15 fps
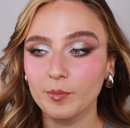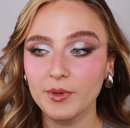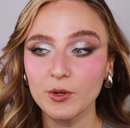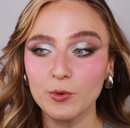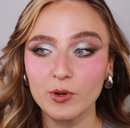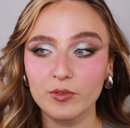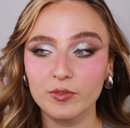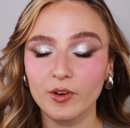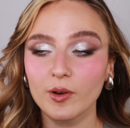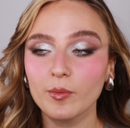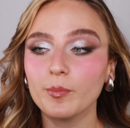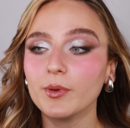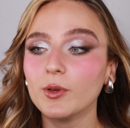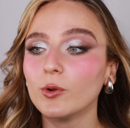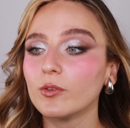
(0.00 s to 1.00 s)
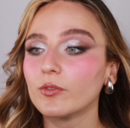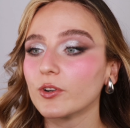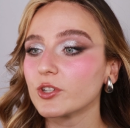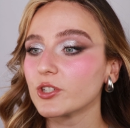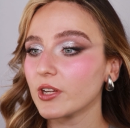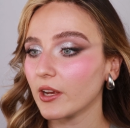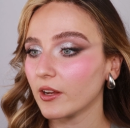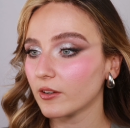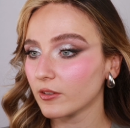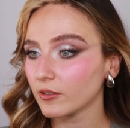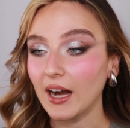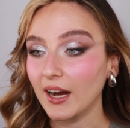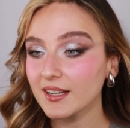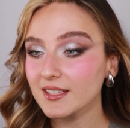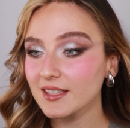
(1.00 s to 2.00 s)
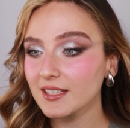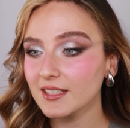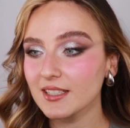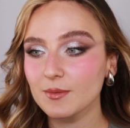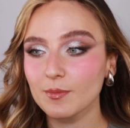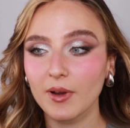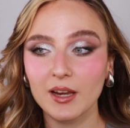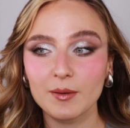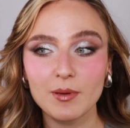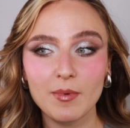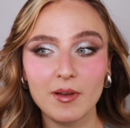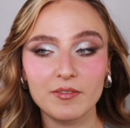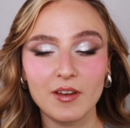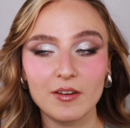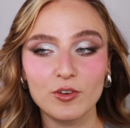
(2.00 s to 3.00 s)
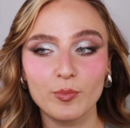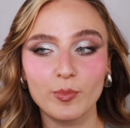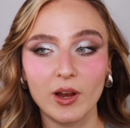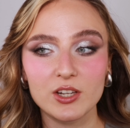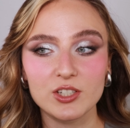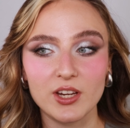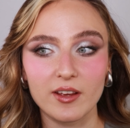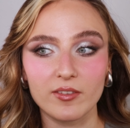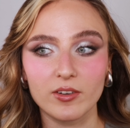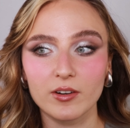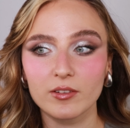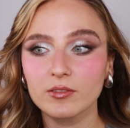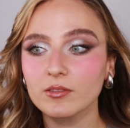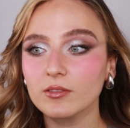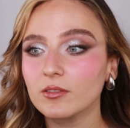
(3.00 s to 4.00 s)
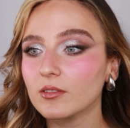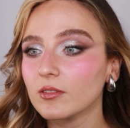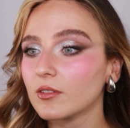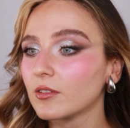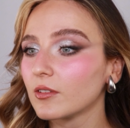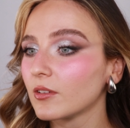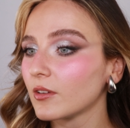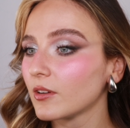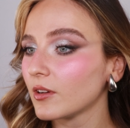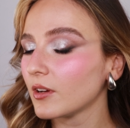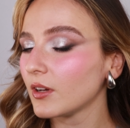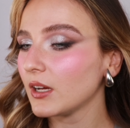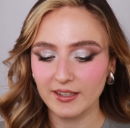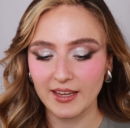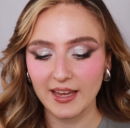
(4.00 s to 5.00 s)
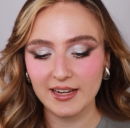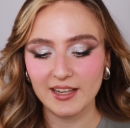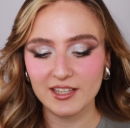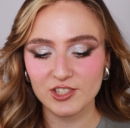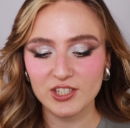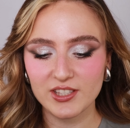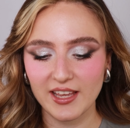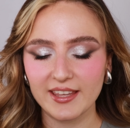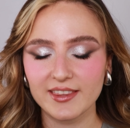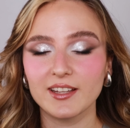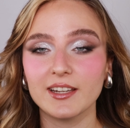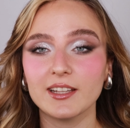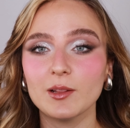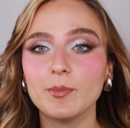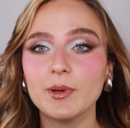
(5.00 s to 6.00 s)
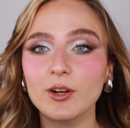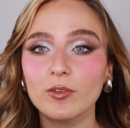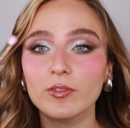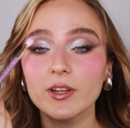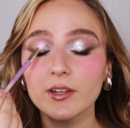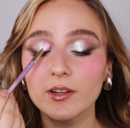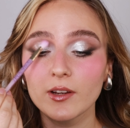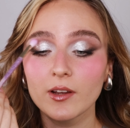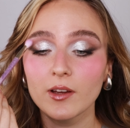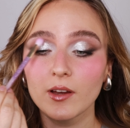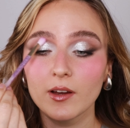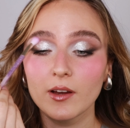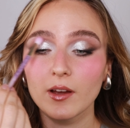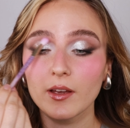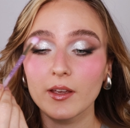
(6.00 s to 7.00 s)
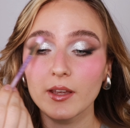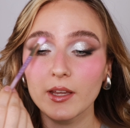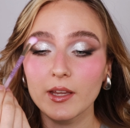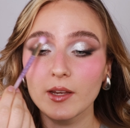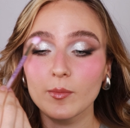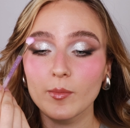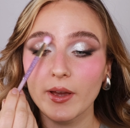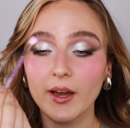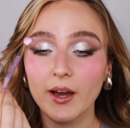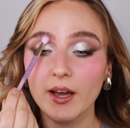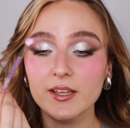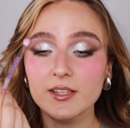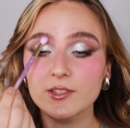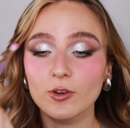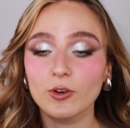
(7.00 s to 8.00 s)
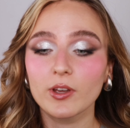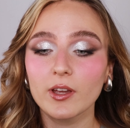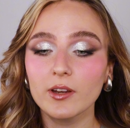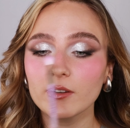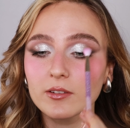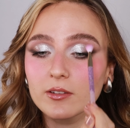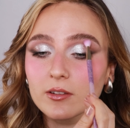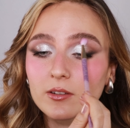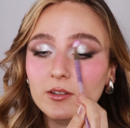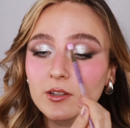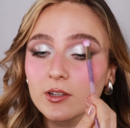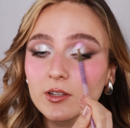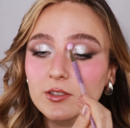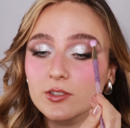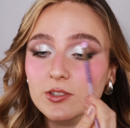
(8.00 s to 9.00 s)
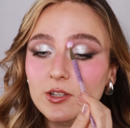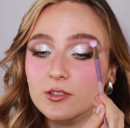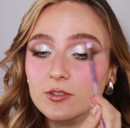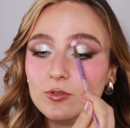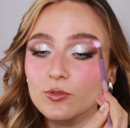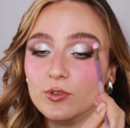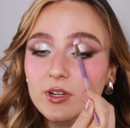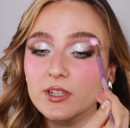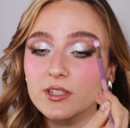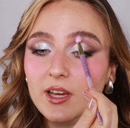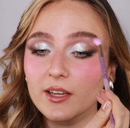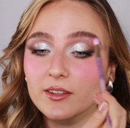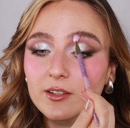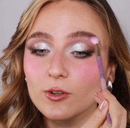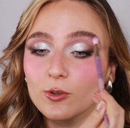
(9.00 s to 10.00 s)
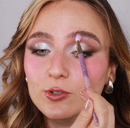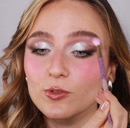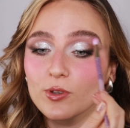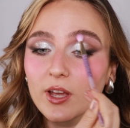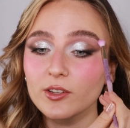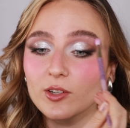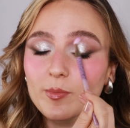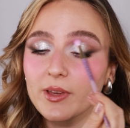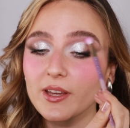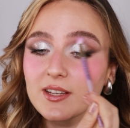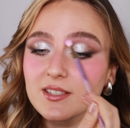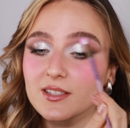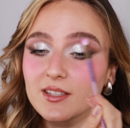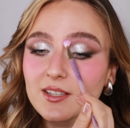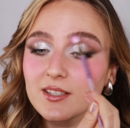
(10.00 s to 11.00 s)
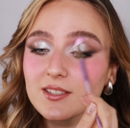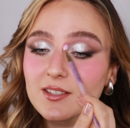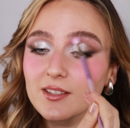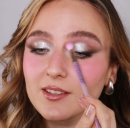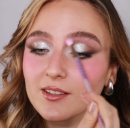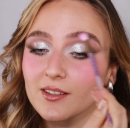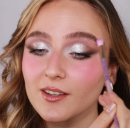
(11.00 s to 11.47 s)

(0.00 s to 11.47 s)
a beautiful, beautiful shade. Honestly, this might be my favorite blush ever. And again, let's just add a little bit of it in my eye socket just to really tie the look together, because this